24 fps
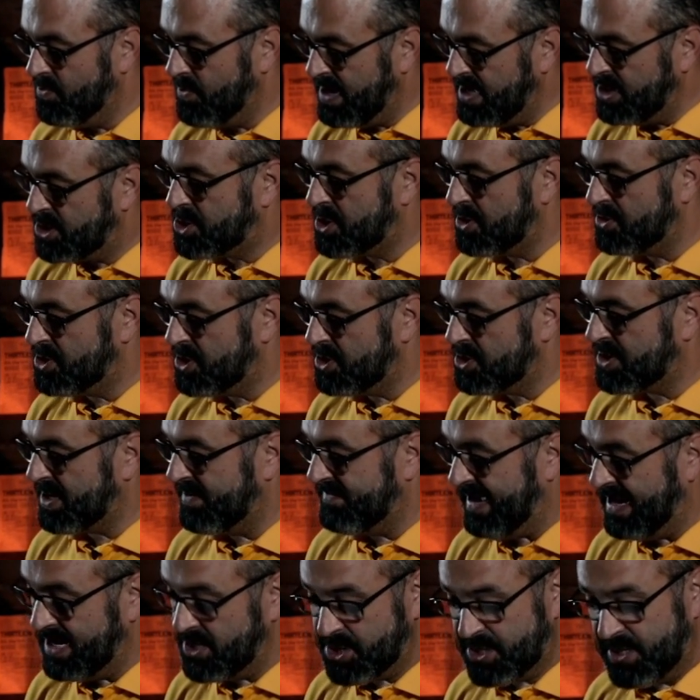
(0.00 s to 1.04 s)
researchers have
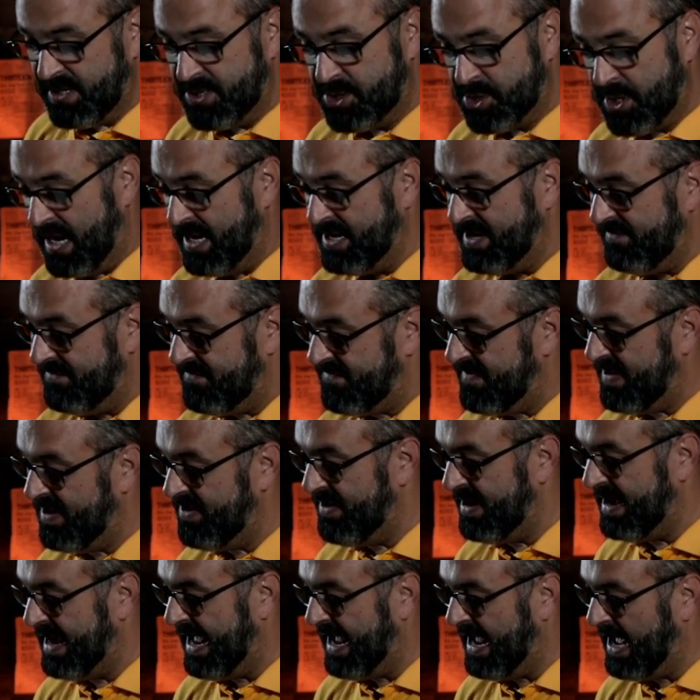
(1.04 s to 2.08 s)
actually tried to
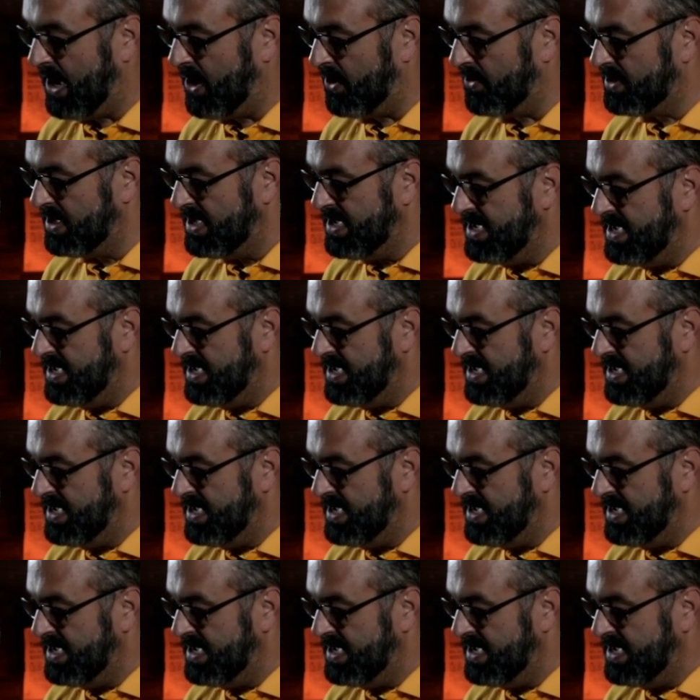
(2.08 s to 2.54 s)
ferret out,